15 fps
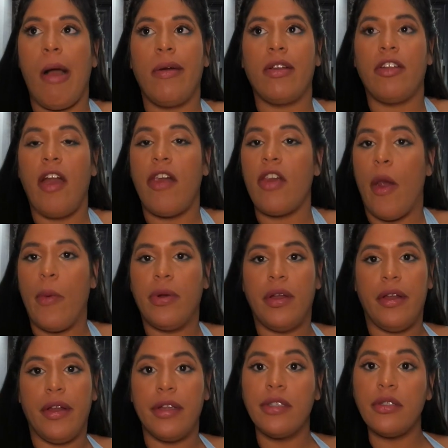y'all know what it
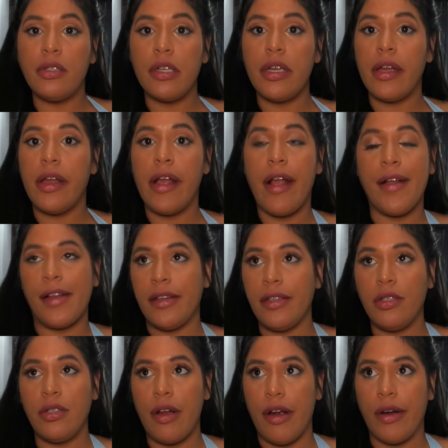is. He
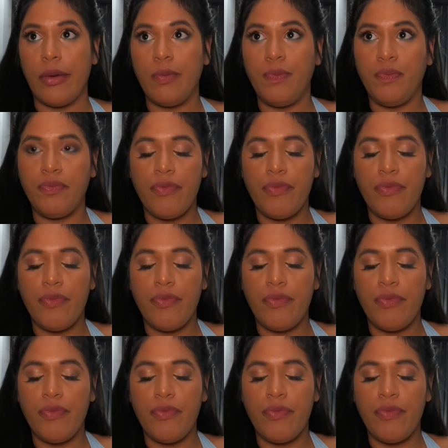killed her.